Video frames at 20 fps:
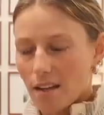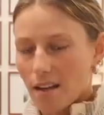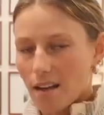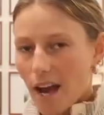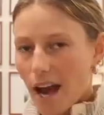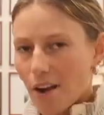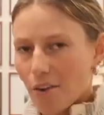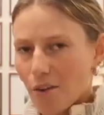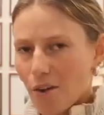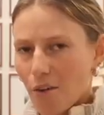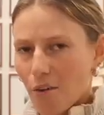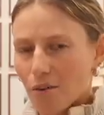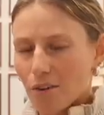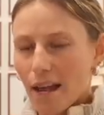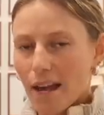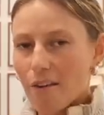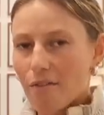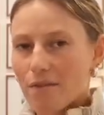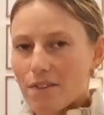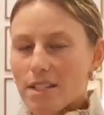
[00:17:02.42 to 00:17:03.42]
I don't know,
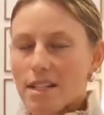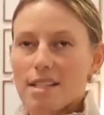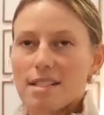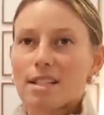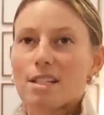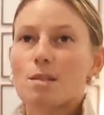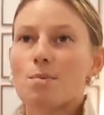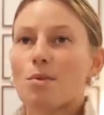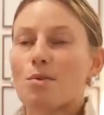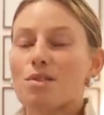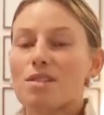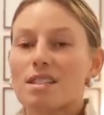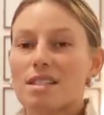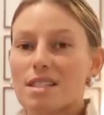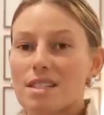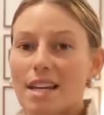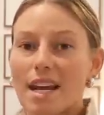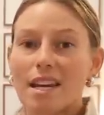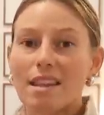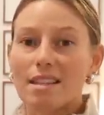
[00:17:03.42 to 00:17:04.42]
life isn't supposed to
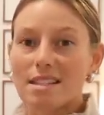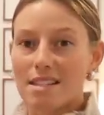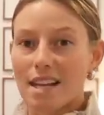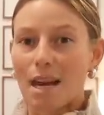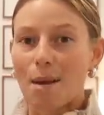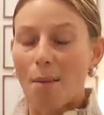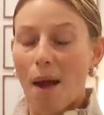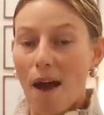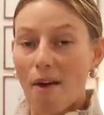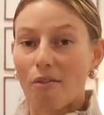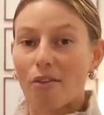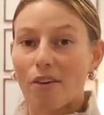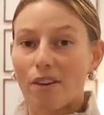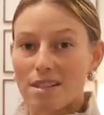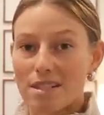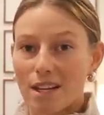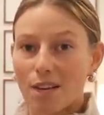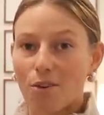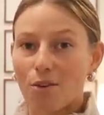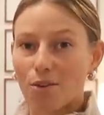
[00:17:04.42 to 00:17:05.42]
stay the same every
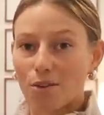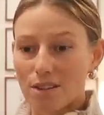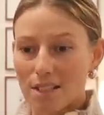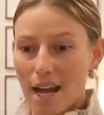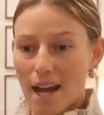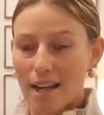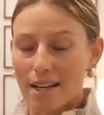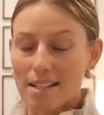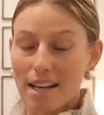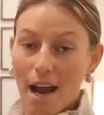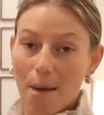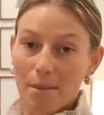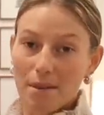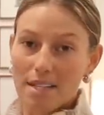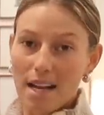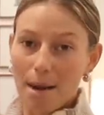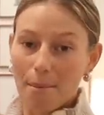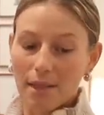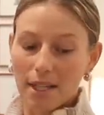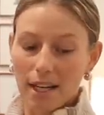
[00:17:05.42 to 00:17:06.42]
single day, time and
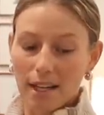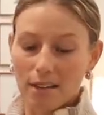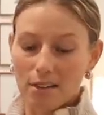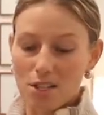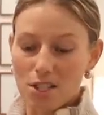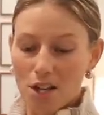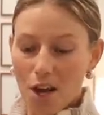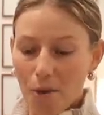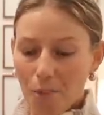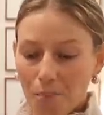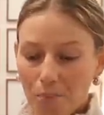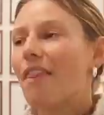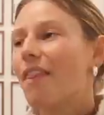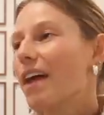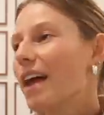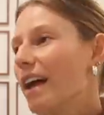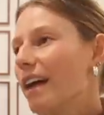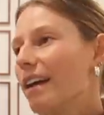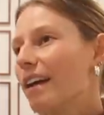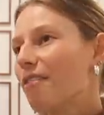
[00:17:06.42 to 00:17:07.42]
time again. So, and
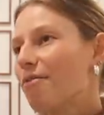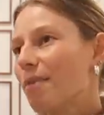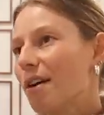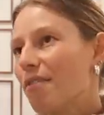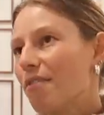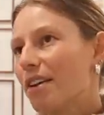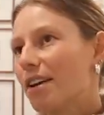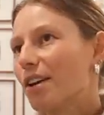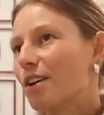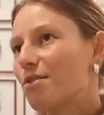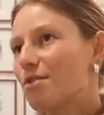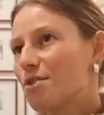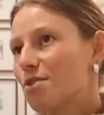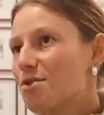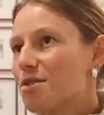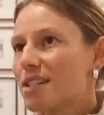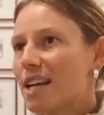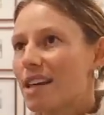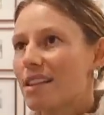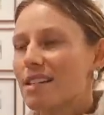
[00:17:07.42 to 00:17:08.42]
then if my videos
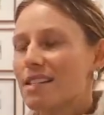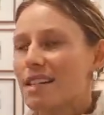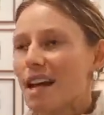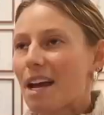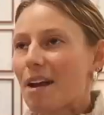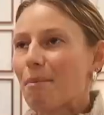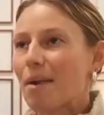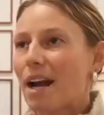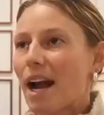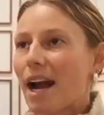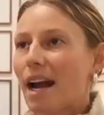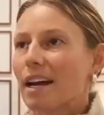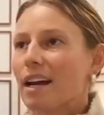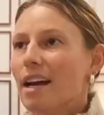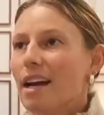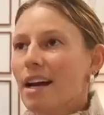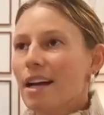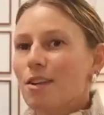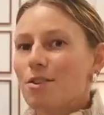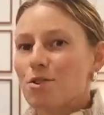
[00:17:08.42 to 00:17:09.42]
do stay the same and
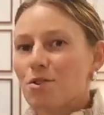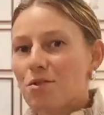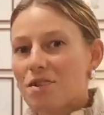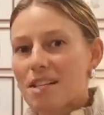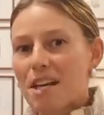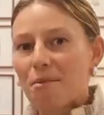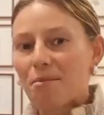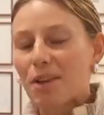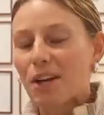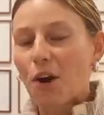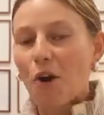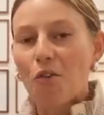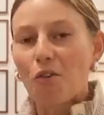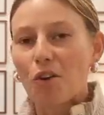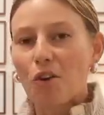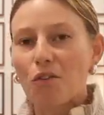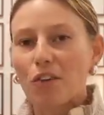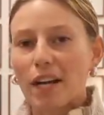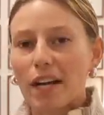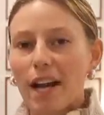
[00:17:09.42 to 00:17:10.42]
I do the same thing over
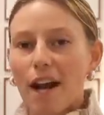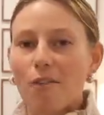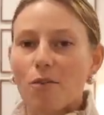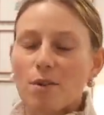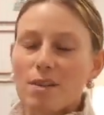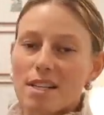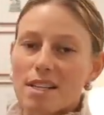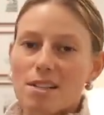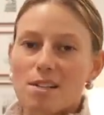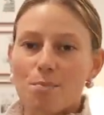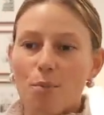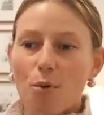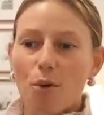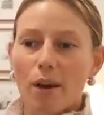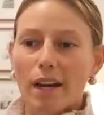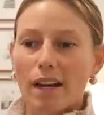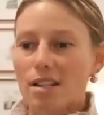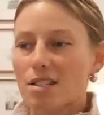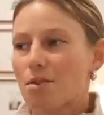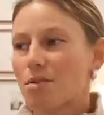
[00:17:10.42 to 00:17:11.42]
and over again, everyone says it's
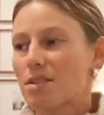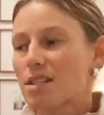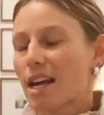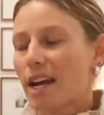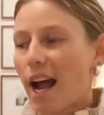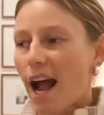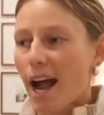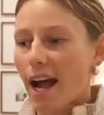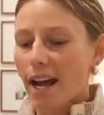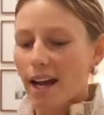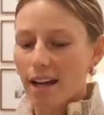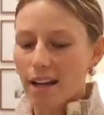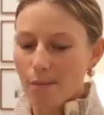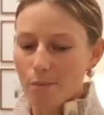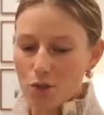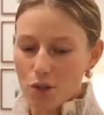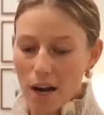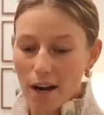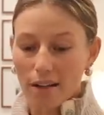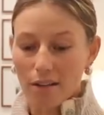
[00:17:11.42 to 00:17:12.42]
boring. So it's like I
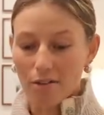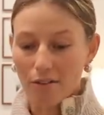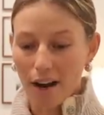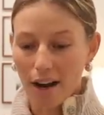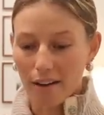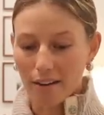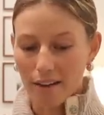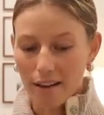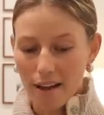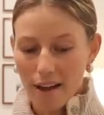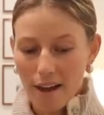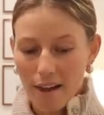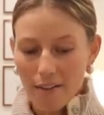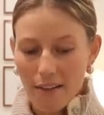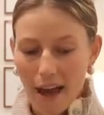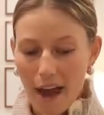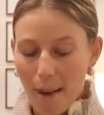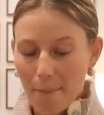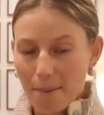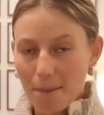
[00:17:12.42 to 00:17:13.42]
am trying to find
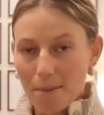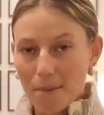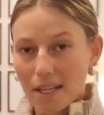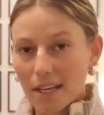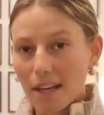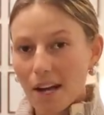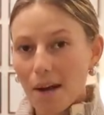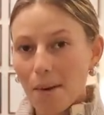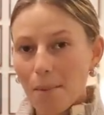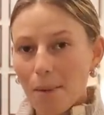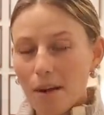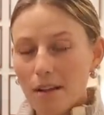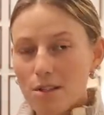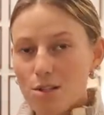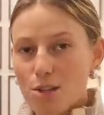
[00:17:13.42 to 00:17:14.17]
the happy medium.